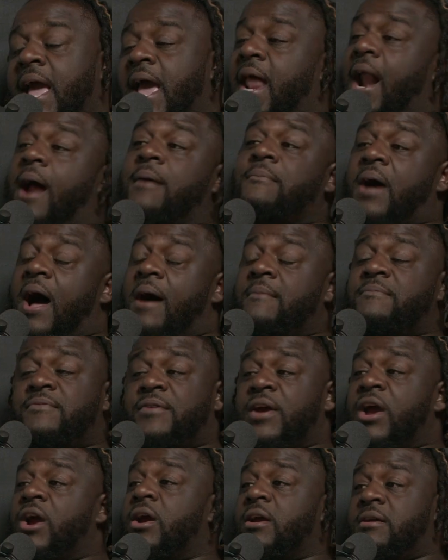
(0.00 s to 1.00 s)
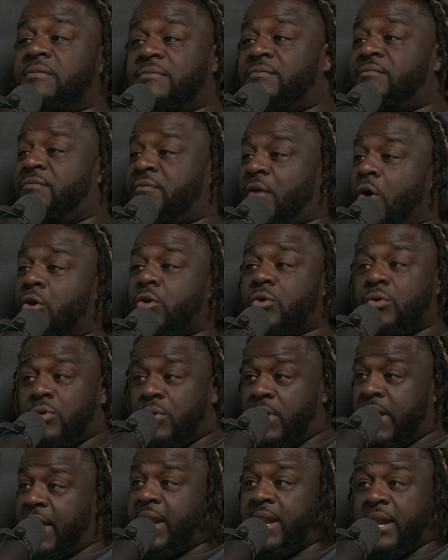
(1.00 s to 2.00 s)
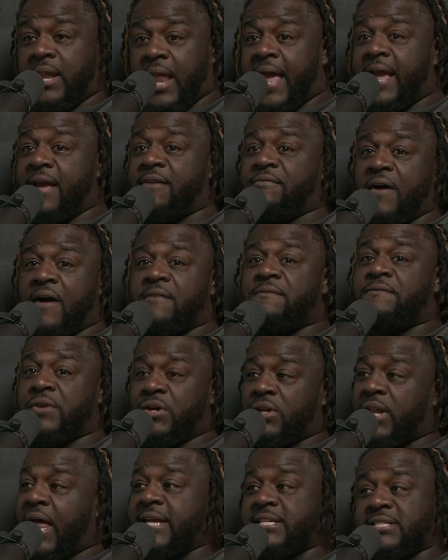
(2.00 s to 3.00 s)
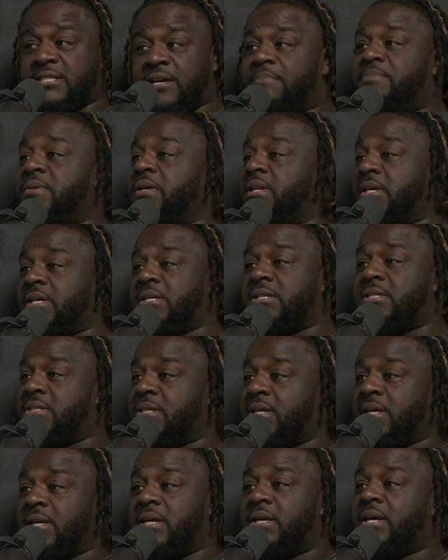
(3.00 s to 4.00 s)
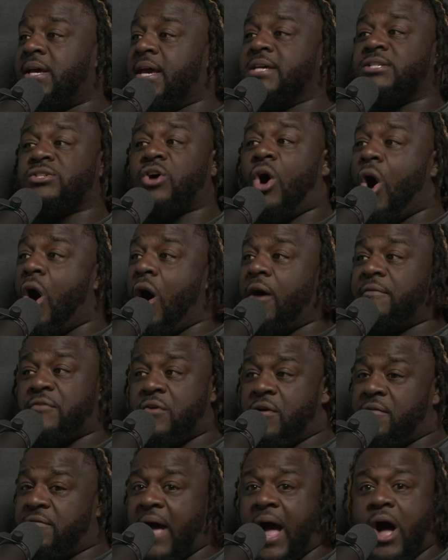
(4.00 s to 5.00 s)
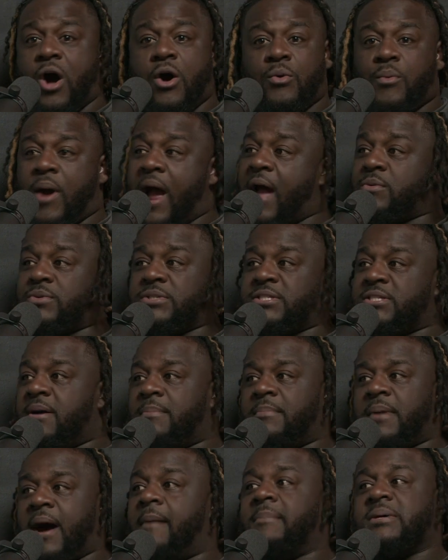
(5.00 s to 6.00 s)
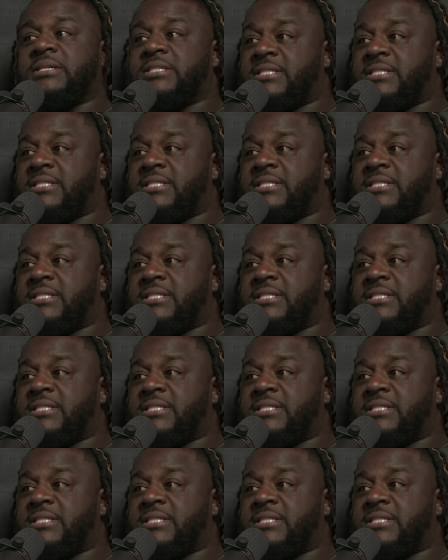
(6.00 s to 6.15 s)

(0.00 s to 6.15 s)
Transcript: And I'm I'm very vocal and like if I feel like something is is off or if I don't rock with something, I'm gonna